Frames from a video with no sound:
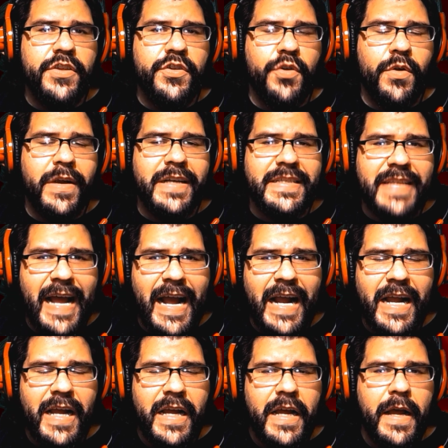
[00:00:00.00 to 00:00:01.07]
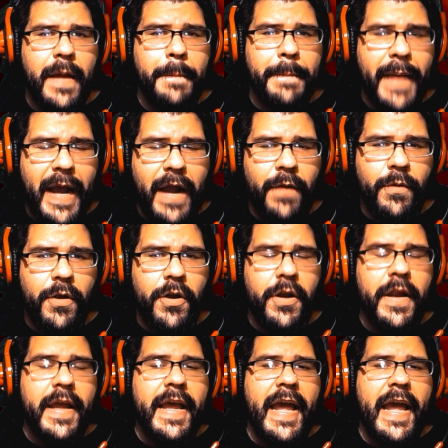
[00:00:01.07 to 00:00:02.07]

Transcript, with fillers: your attack power,